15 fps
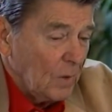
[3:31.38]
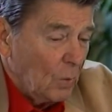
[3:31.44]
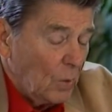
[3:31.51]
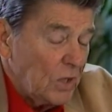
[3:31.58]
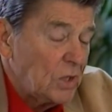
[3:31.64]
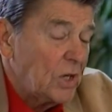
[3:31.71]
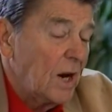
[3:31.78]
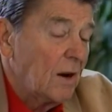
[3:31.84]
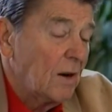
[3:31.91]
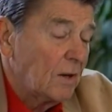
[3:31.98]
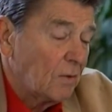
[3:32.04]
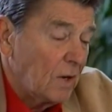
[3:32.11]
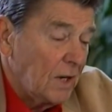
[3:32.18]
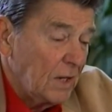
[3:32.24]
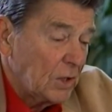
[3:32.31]
We share a
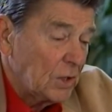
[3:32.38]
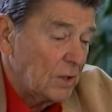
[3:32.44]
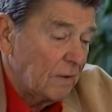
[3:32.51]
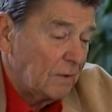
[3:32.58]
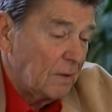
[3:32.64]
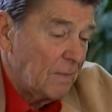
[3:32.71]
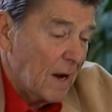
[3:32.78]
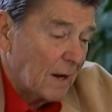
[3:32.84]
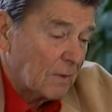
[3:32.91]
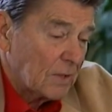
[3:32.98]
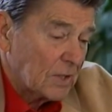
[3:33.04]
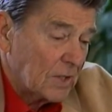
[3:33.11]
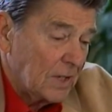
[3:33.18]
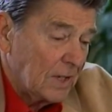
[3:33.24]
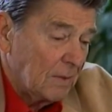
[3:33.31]
tradition of
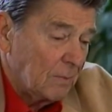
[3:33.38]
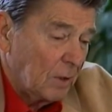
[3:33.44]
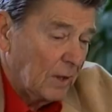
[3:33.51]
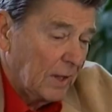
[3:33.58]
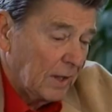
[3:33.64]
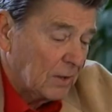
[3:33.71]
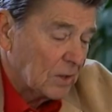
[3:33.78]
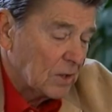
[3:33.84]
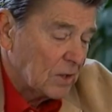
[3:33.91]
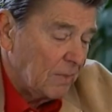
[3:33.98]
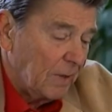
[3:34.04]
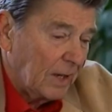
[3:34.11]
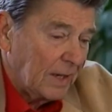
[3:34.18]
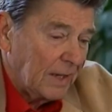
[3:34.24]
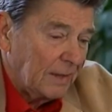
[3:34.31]
democracy and political
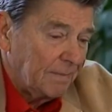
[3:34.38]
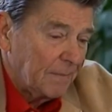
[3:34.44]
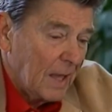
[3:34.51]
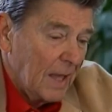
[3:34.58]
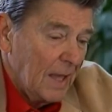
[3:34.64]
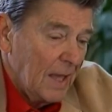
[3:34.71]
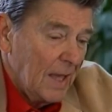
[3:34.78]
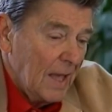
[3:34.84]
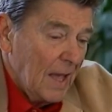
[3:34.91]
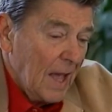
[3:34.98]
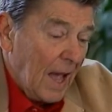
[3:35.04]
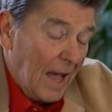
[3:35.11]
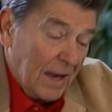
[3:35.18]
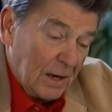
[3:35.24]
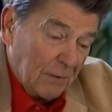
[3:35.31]
stability
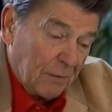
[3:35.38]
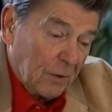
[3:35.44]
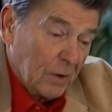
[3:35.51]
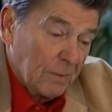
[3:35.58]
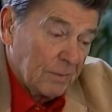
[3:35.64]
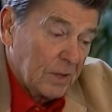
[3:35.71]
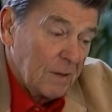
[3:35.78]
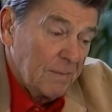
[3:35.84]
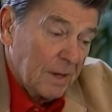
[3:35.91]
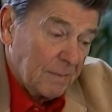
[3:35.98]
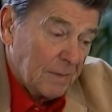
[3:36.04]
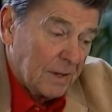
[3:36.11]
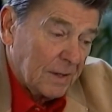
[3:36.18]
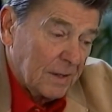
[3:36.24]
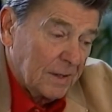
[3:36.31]
and a firm
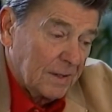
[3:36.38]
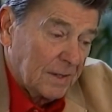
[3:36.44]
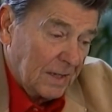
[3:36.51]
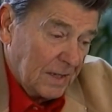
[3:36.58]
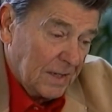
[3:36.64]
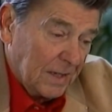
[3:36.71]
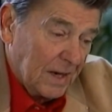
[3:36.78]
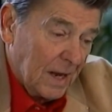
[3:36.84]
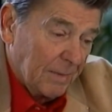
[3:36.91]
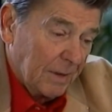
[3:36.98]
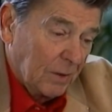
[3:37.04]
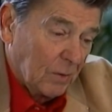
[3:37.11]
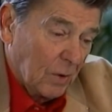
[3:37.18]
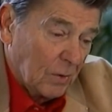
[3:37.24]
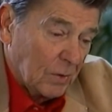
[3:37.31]
commitment to
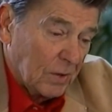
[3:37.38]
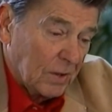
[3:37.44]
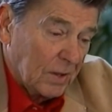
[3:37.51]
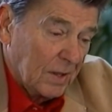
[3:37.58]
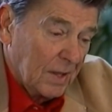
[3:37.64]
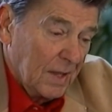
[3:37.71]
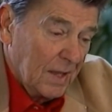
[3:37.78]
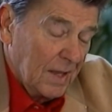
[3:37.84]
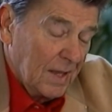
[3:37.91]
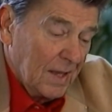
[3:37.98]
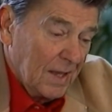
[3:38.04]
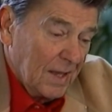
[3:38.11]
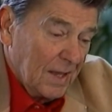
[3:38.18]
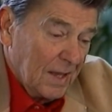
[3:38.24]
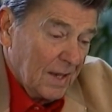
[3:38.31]
economic growth.
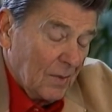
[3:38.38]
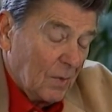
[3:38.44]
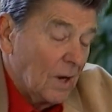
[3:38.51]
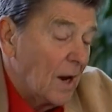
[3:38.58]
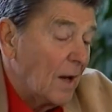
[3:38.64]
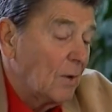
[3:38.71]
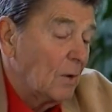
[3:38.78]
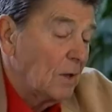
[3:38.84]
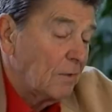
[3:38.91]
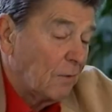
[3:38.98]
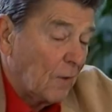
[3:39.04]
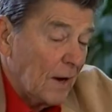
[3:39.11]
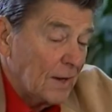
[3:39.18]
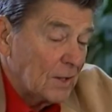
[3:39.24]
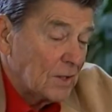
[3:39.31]
We're not only
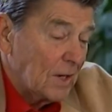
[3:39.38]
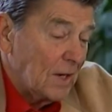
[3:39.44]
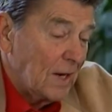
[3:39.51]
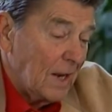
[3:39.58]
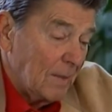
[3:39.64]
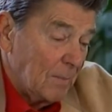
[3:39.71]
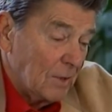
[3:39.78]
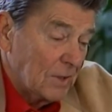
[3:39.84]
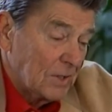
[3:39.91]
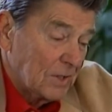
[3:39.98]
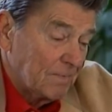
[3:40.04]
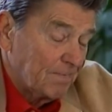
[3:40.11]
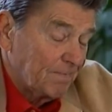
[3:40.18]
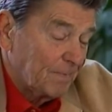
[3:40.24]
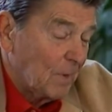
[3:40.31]
friends and
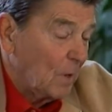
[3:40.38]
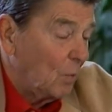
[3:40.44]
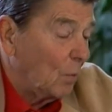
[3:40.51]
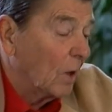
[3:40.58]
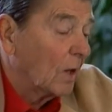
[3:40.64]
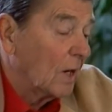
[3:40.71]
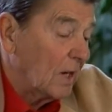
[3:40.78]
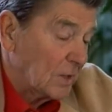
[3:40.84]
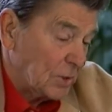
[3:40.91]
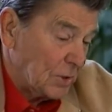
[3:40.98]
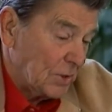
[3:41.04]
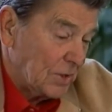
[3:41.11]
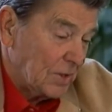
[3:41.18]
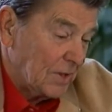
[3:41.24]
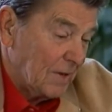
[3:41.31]
neighbors, we're
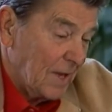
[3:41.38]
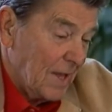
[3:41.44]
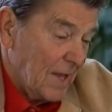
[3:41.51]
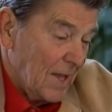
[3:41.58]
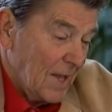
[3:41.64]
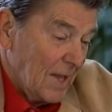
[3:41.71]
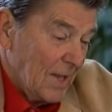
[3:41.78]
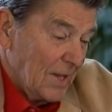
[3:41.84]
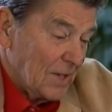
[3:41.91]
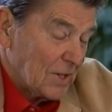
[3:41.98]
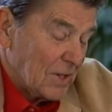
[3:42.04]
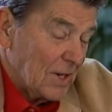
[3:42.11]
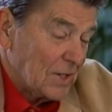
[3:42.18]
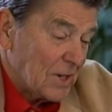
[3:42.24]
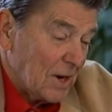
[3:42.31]
cousins.
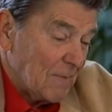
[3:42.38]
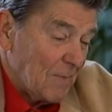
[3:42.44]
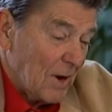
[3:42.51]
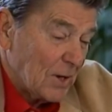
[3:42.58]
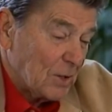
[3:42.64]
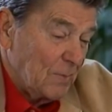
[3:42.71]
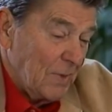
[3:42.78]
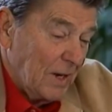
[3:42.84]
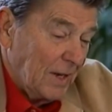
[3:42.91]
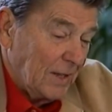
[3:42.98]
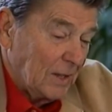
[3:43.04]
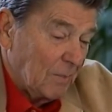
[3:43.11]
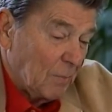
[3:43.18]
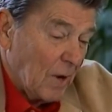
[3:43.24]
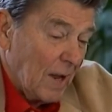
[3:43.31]
Since our March
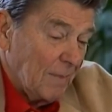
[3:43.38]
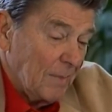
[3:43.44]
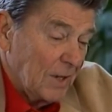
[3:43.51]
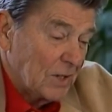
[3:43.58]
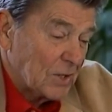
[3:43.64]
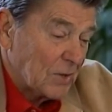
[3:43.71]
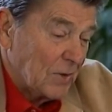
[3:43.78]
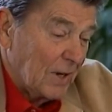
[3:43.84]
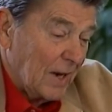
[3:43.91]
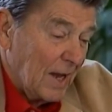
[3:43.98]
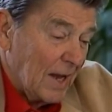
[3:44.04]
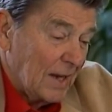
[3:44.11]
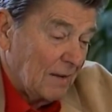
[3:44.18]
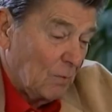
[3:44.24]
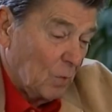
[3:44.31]
meeting, the Prime Minister and
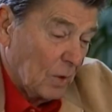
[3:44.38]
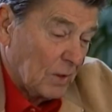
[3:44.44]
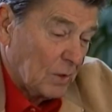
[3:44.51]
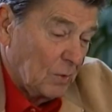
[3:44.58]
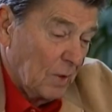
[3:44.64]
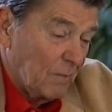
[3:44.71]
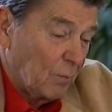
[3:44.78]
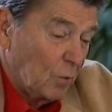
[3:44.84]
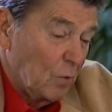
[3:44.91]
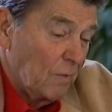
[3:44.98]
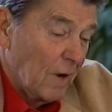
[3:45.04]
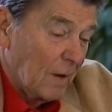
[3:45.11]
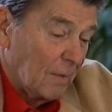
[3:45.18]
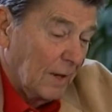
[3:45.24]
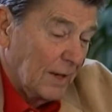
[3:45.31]
I have worked to improve
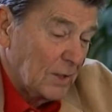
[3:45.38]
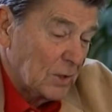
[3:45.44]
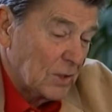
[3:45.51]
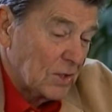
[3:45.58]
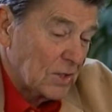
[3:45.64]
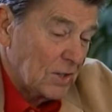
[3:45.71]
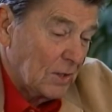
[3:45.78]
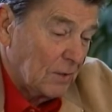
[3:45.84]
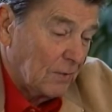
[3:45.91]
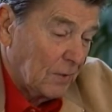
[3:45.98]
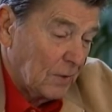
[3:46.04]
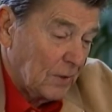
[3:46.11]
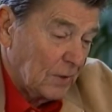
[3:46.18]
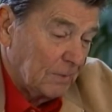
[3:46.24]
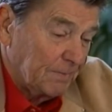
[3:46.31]
our relations still
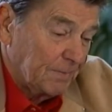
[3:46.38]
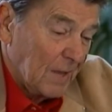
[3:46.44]
further.